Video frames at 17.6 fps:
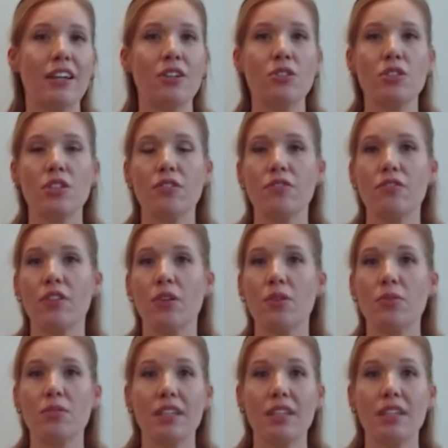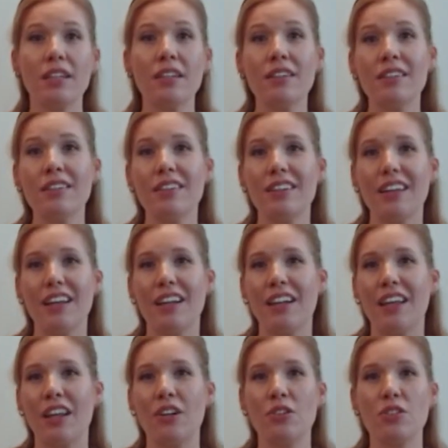energy flows in
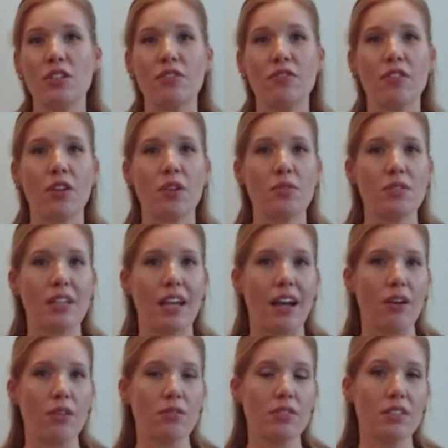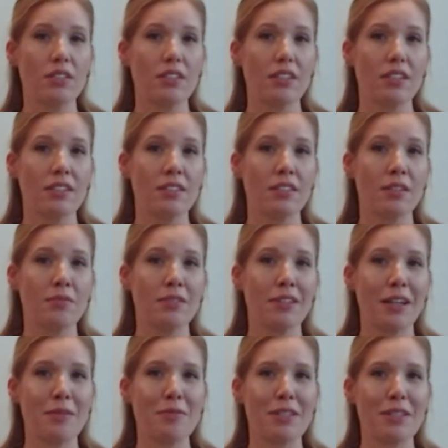and energy flows out. And
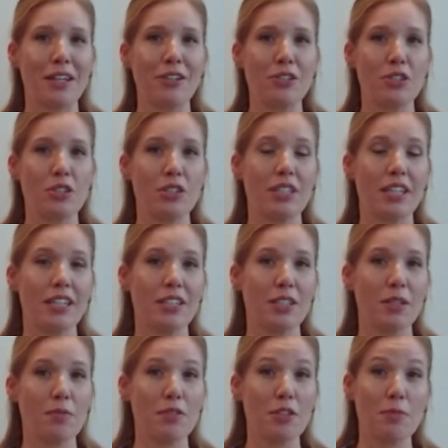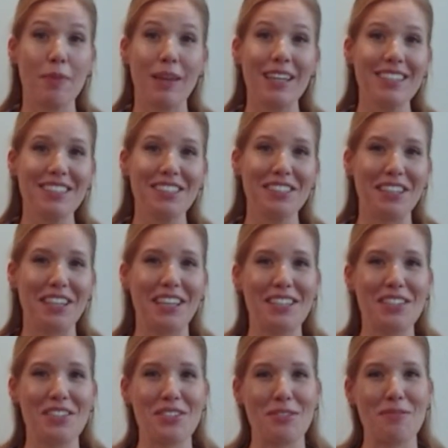sometimes energy takes up space,
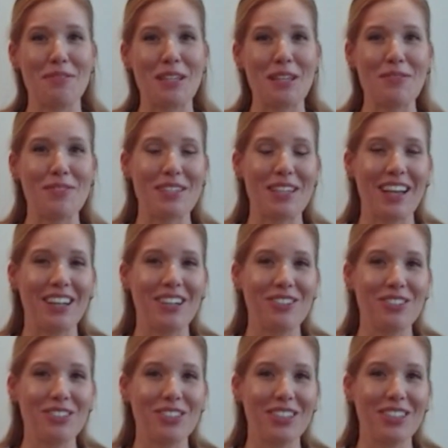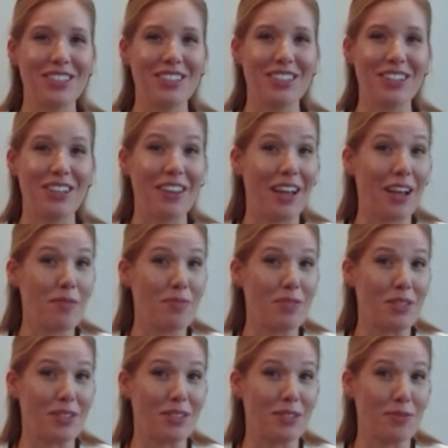and sometimes energy
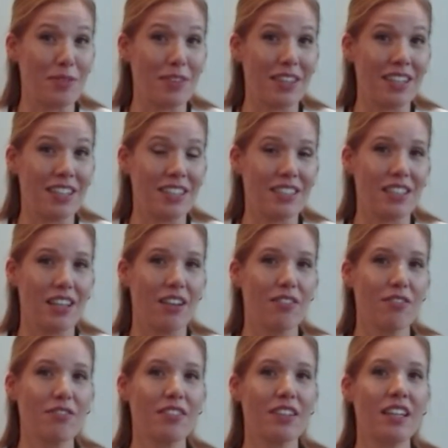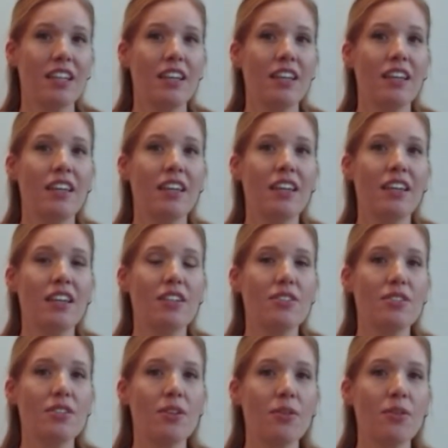collapses within itself.
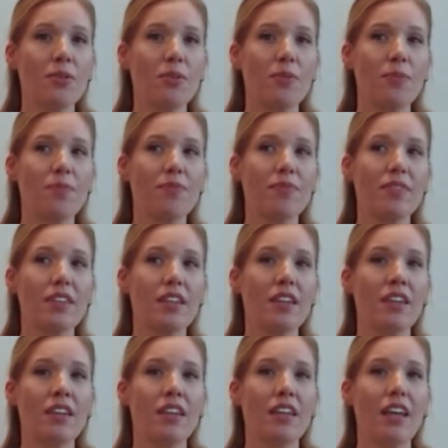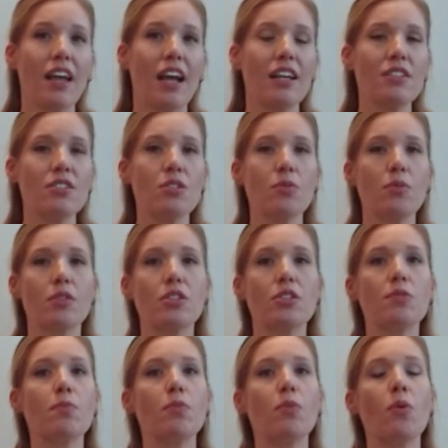So, as you
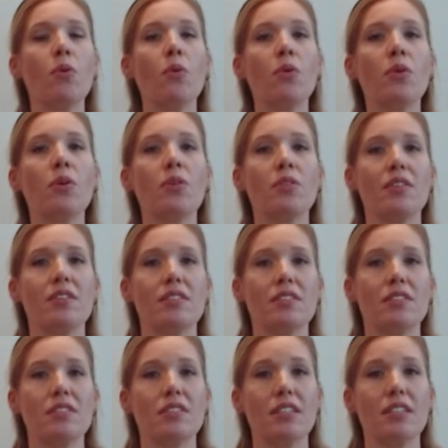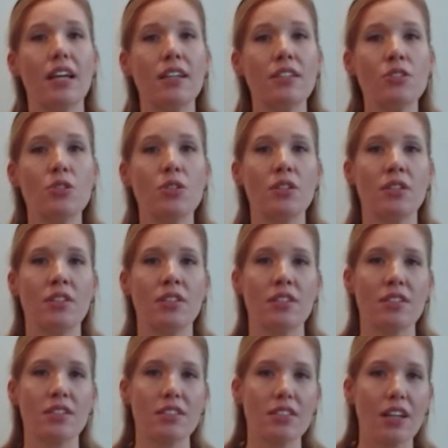explore this tension,
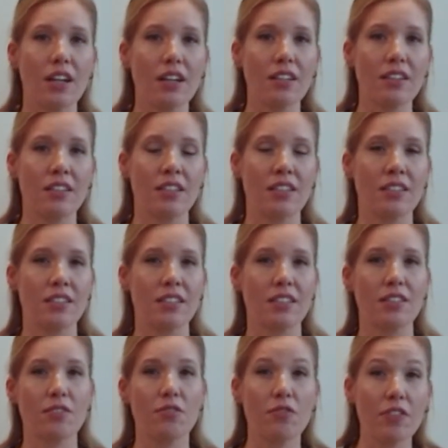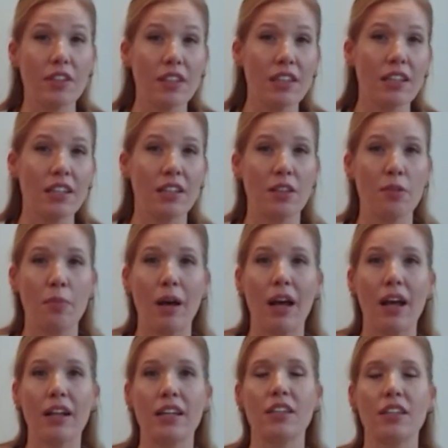this stuckness, this feeling in the
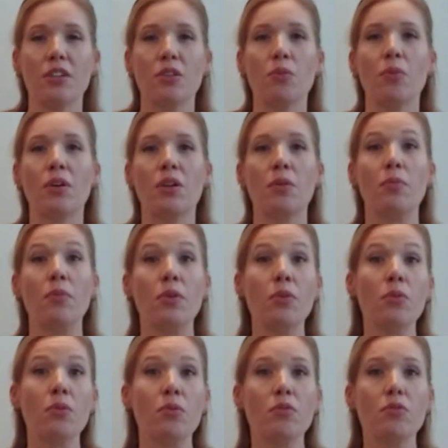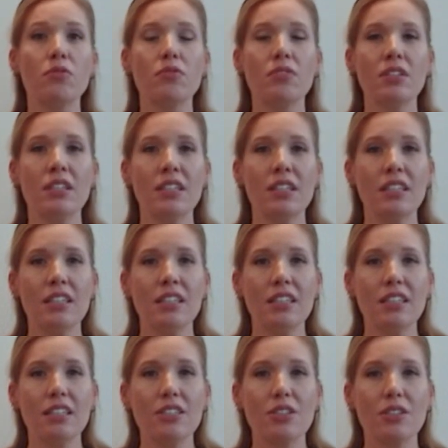body you want to move,
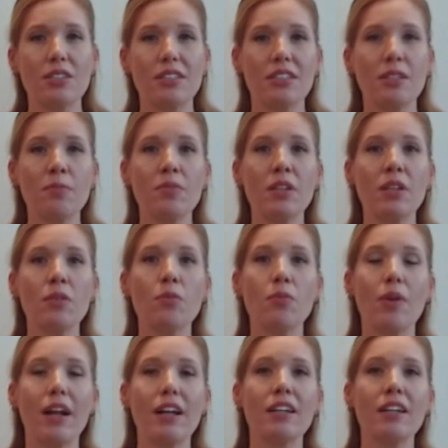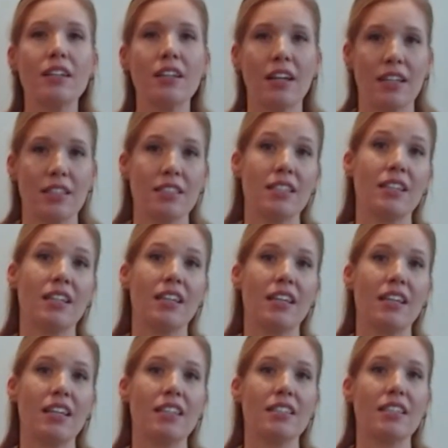just simply recognizing
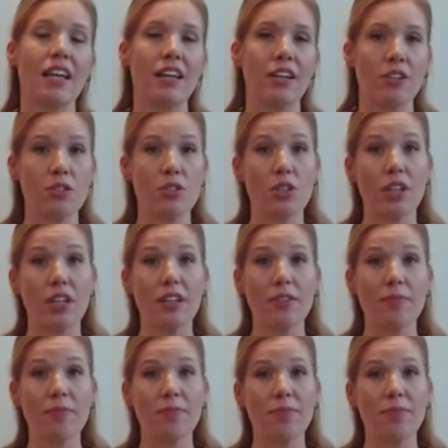it as energy